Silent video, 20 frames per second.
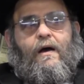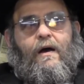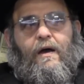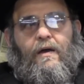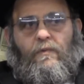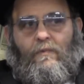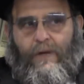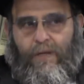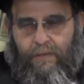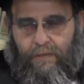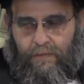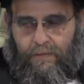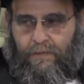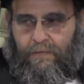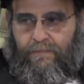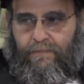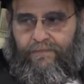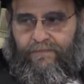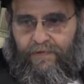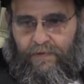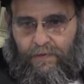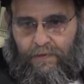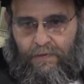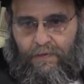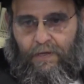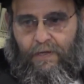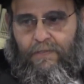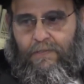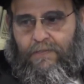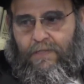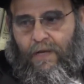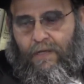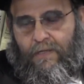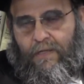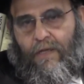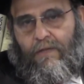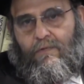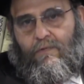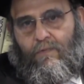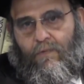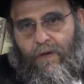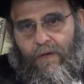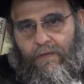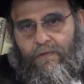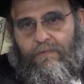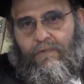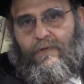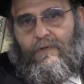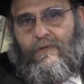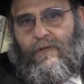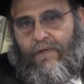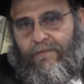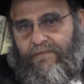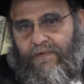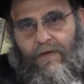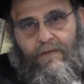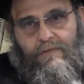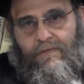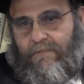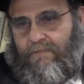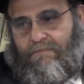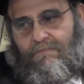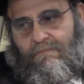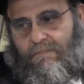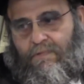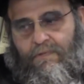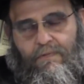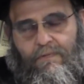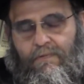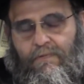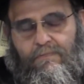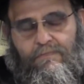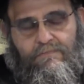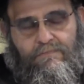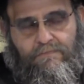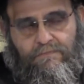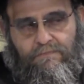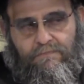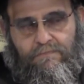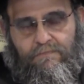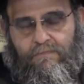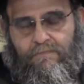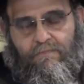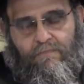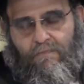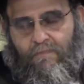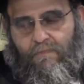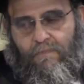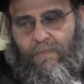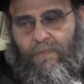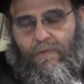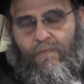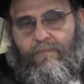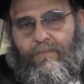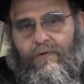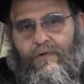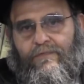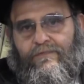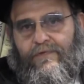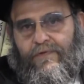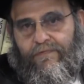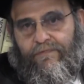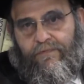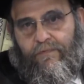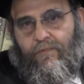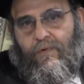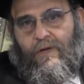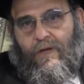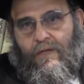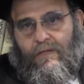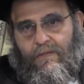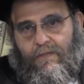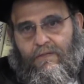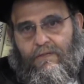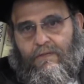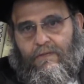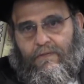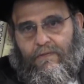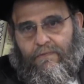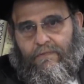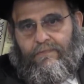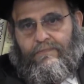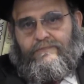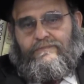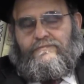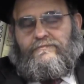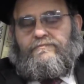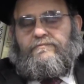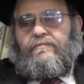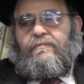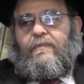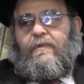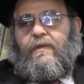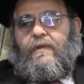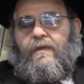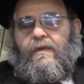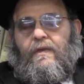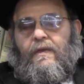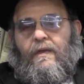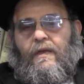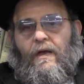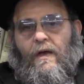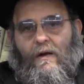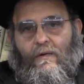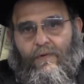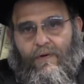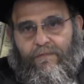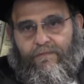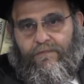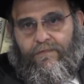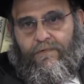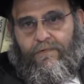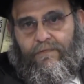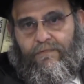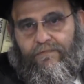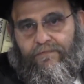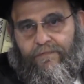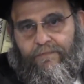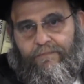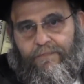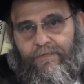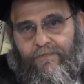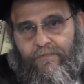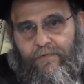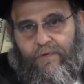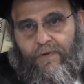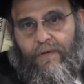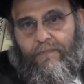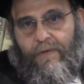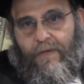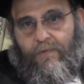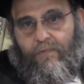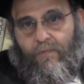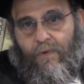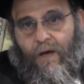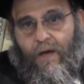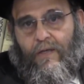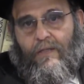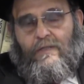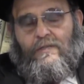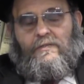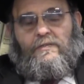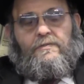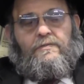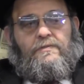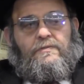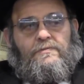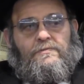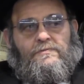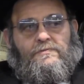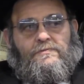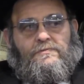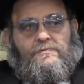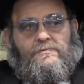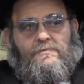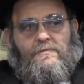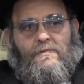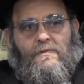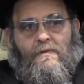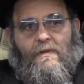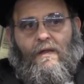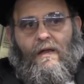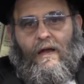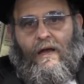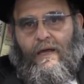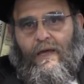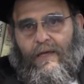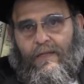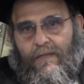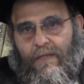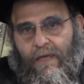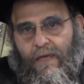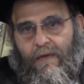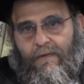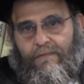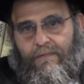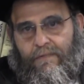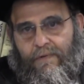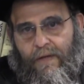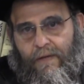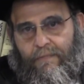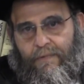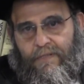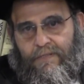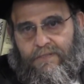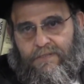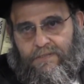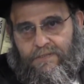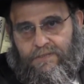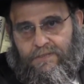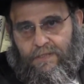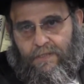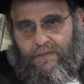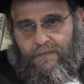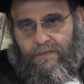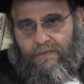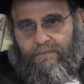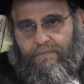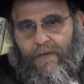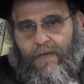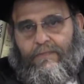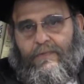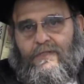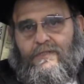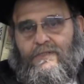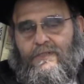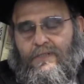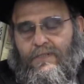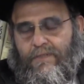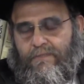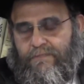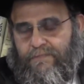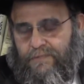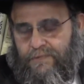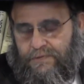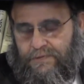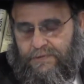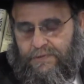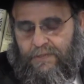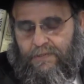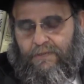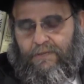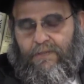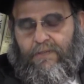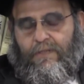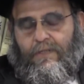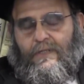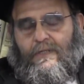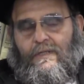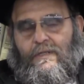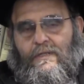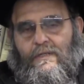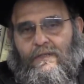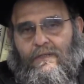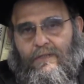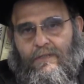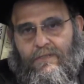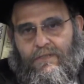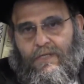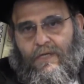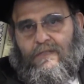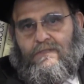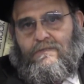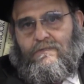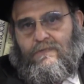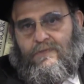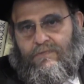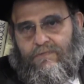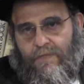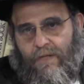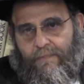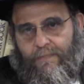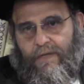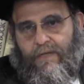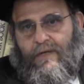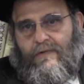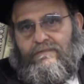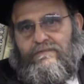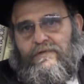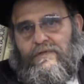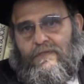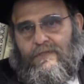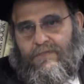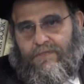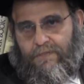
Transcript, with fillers: I went to Vienna, I checked out the winery, and I found it perfect for what I needed. However, from before I made wine, I had to have the rabbi's consent, my mashgich's. In this case, it was Rabbi Gavriel